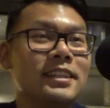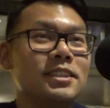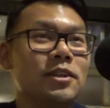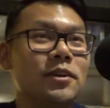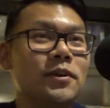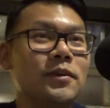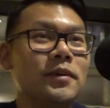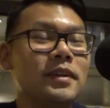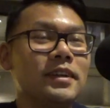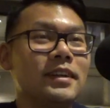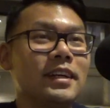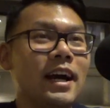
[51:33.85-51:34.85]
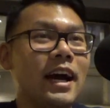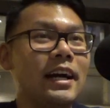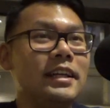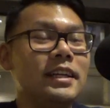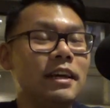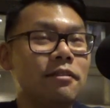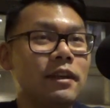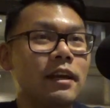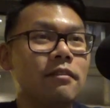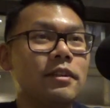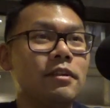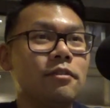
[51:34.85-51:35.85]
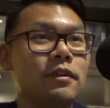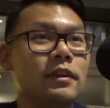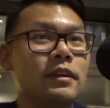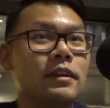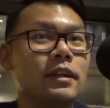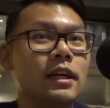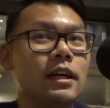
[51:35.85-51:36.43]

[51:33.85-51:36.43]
So I definitely have a different